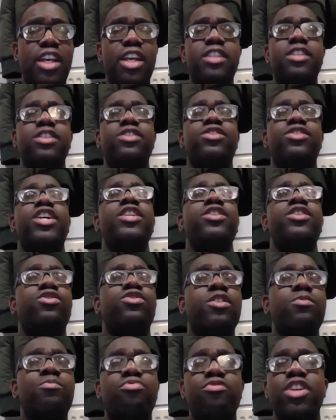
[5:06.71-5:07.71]
Is the change
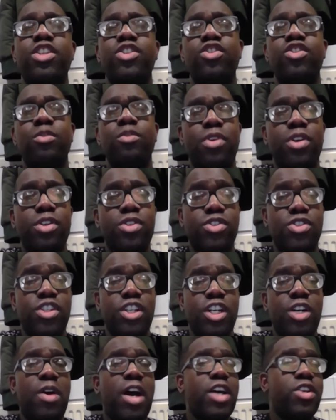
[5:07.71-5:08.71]
going to bring a new
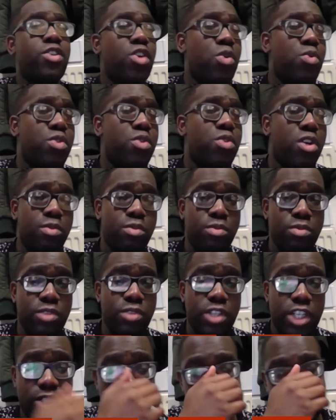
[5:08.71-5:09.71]
personnel? I don't know. But